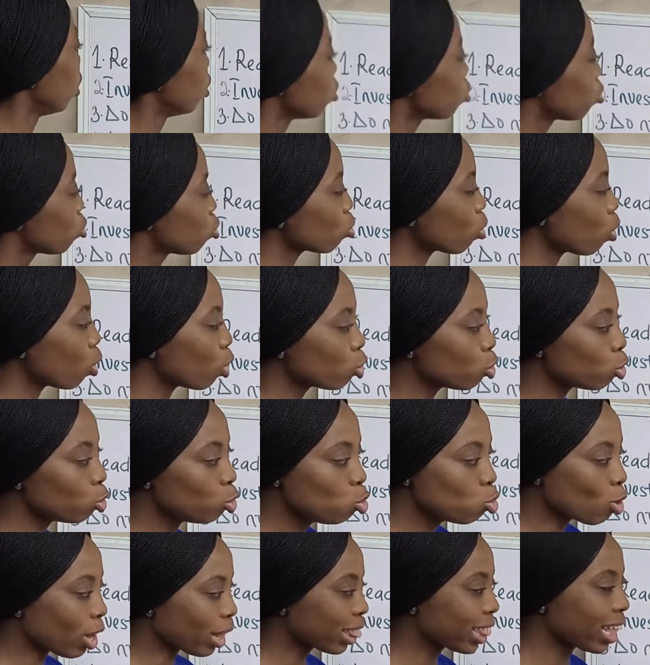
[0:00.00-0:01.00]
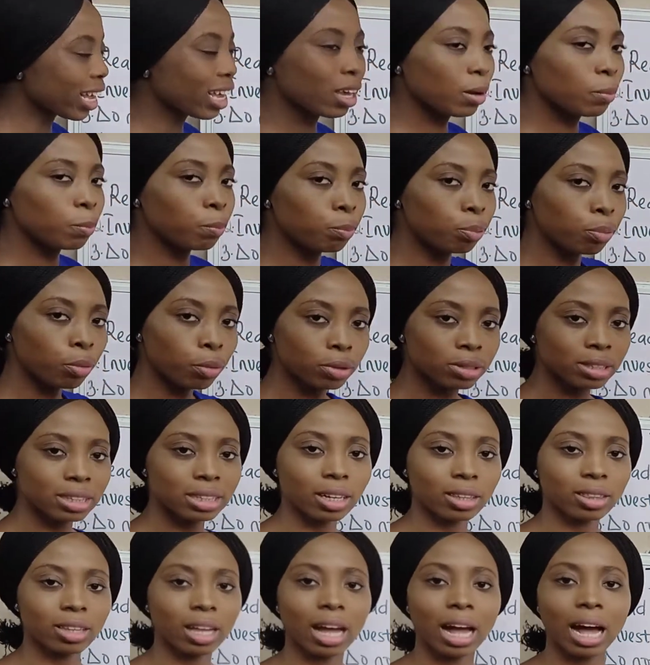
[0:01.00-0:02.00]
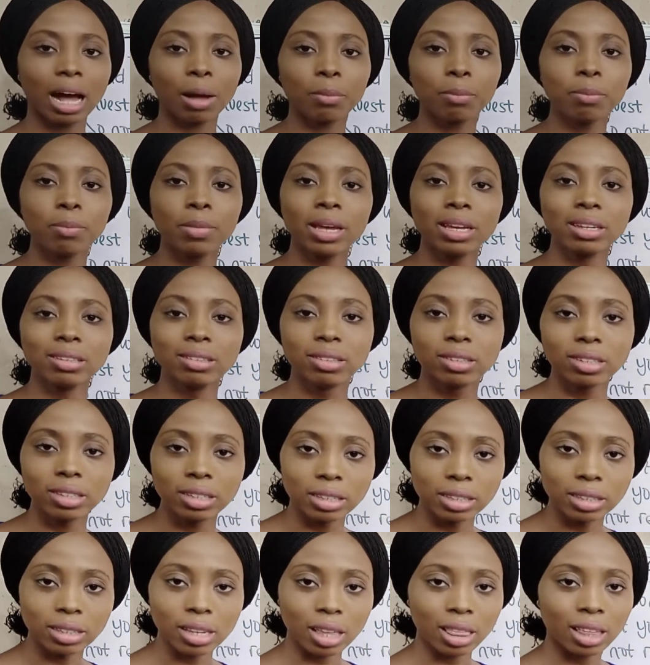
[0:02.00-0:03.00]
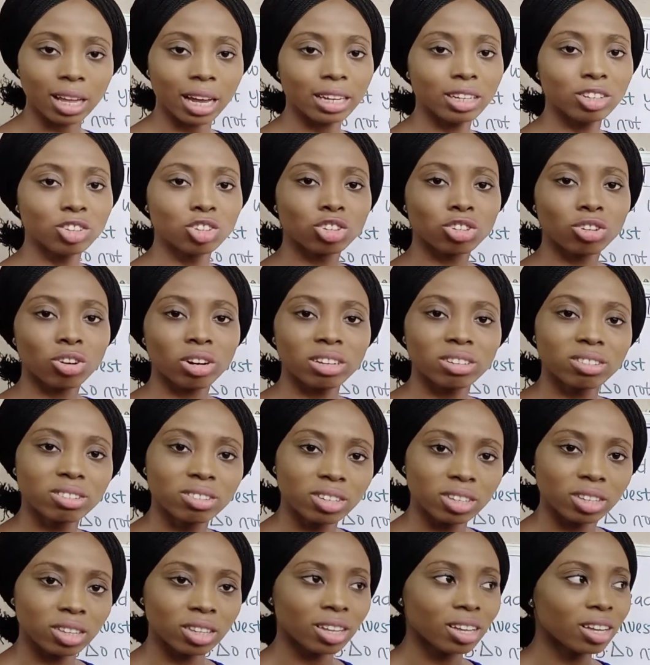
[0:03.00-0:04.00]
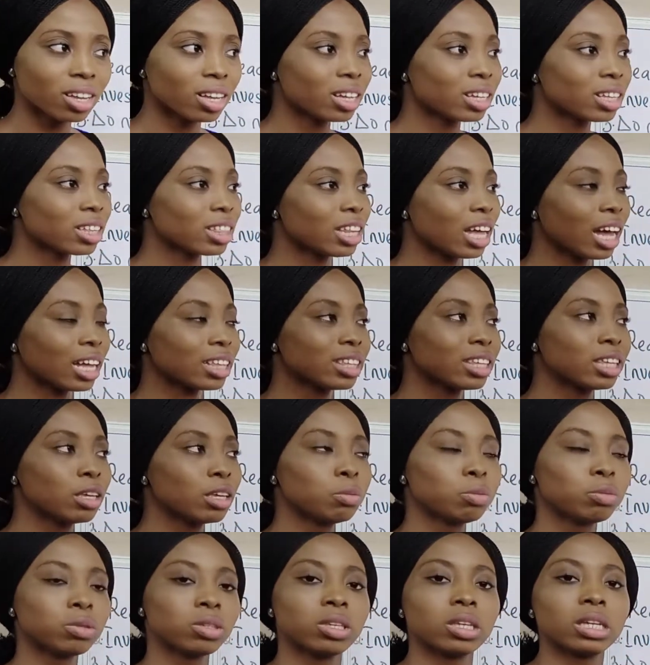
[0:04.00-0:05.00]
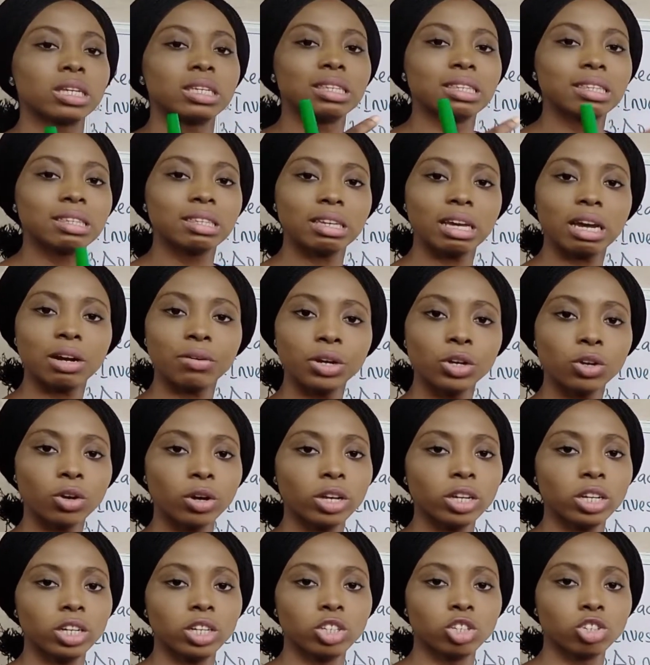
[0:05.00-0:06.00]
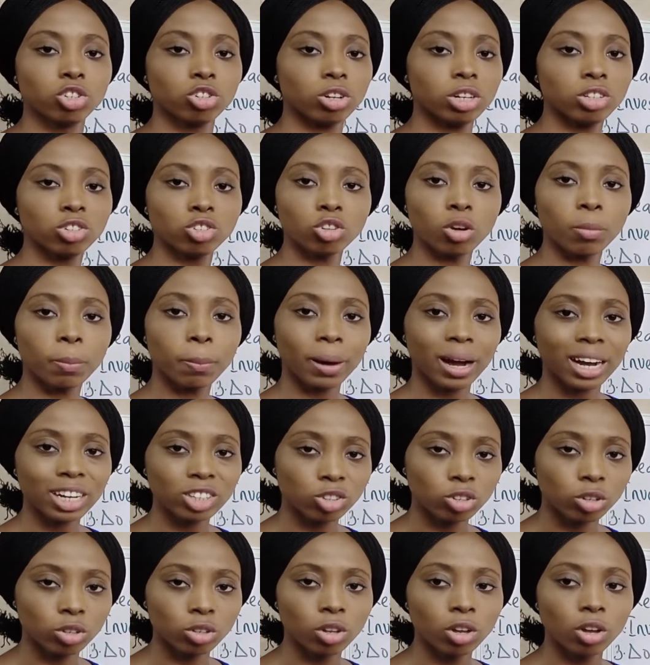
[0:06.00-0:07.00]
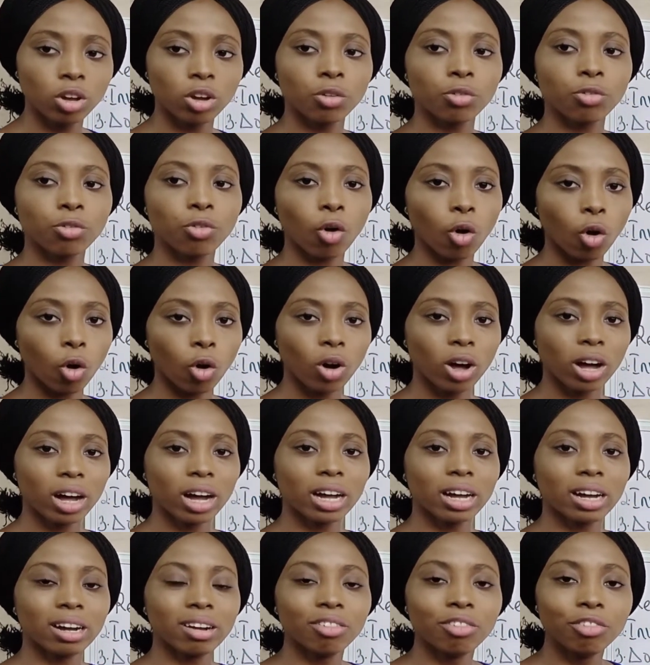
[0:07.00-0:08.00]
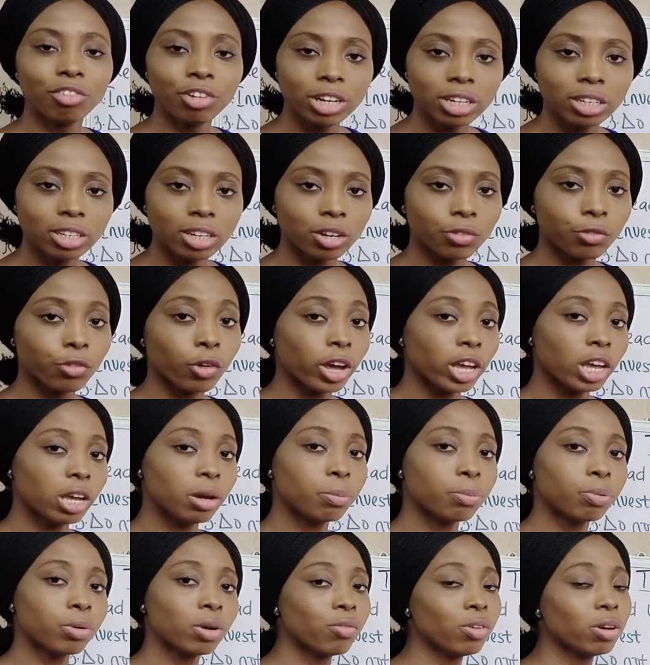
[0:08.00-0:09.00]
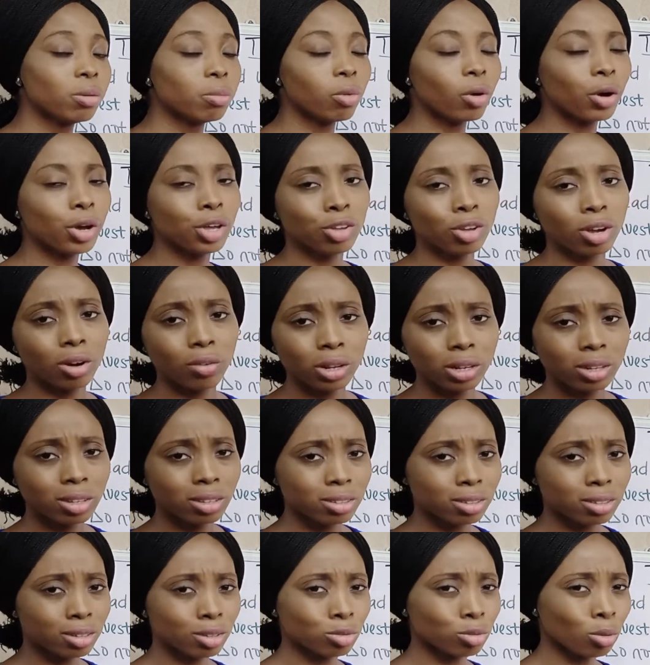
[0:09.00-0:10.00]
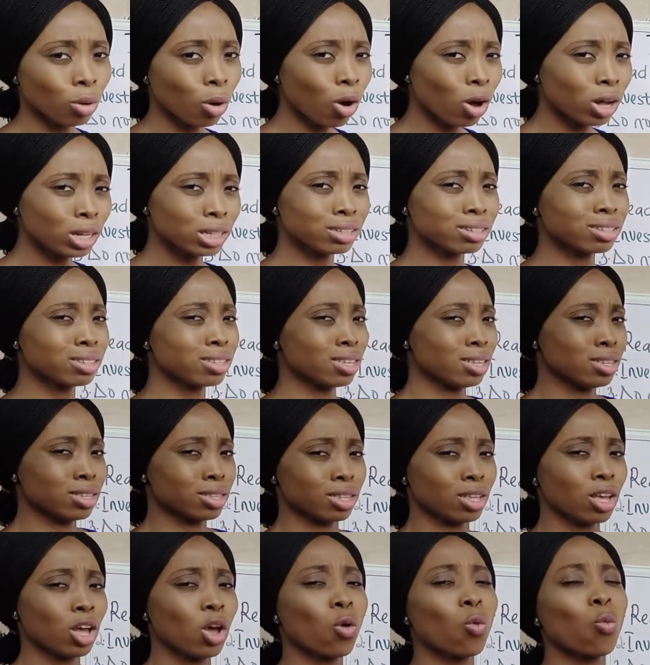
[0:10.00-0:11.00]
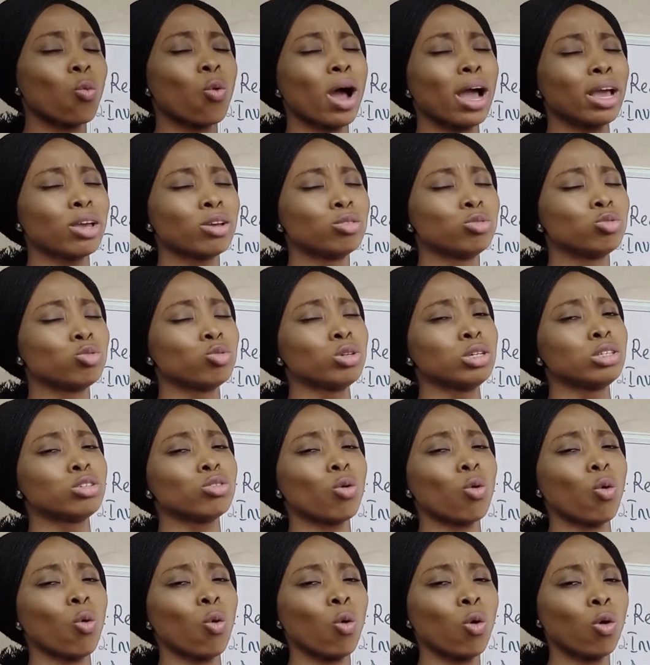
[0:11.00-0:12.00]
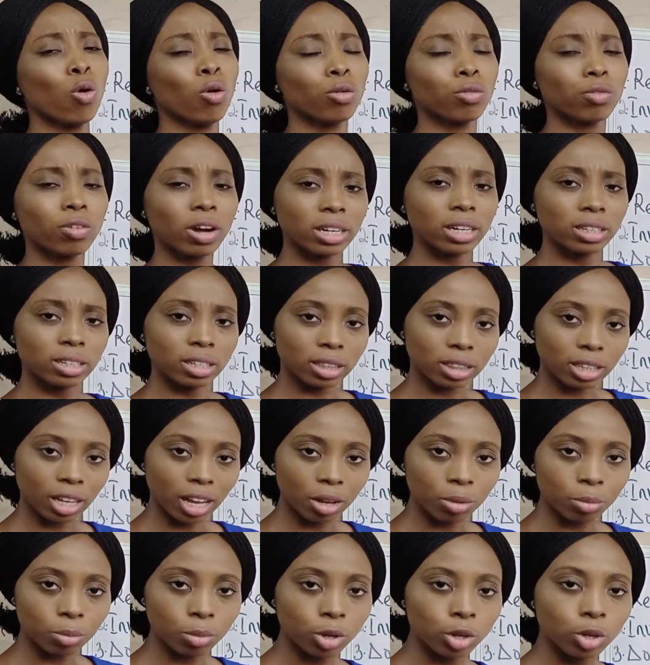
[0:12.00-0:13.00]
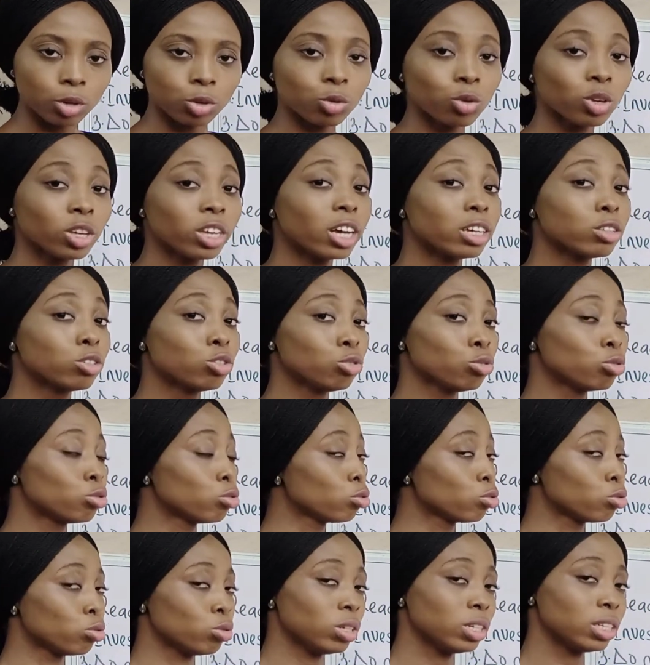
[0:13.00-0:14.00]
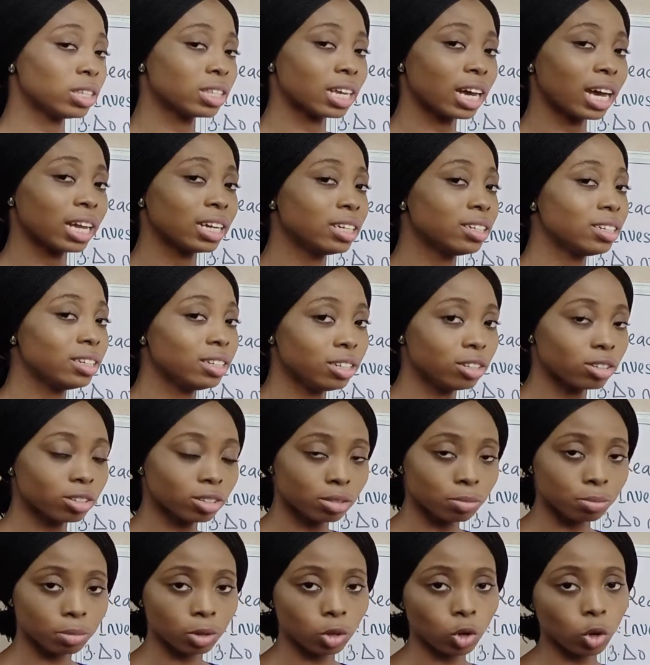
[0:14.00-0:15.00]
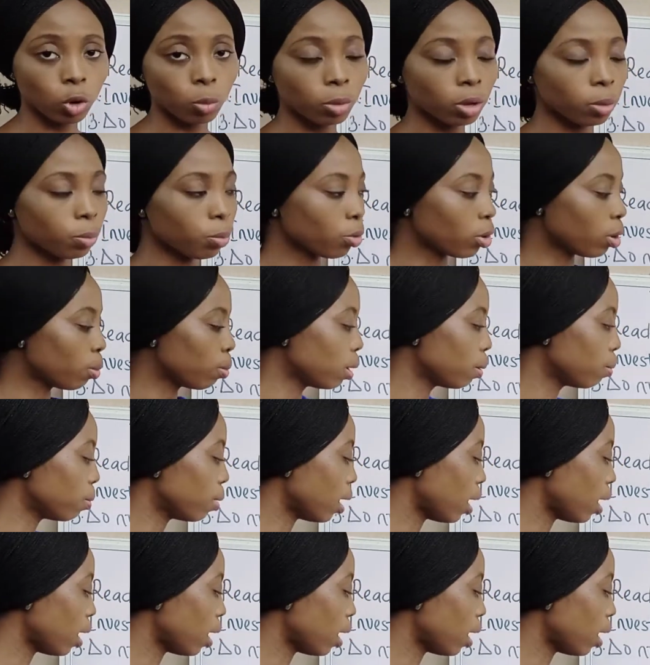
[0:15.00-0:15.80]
so you are taking books that are amazing, that are interesting, that keeps steering your interest, your passion for reading, for improving more in your reading skills. So all these things, while you do it over the time, you get used to it and it doesn't become a problem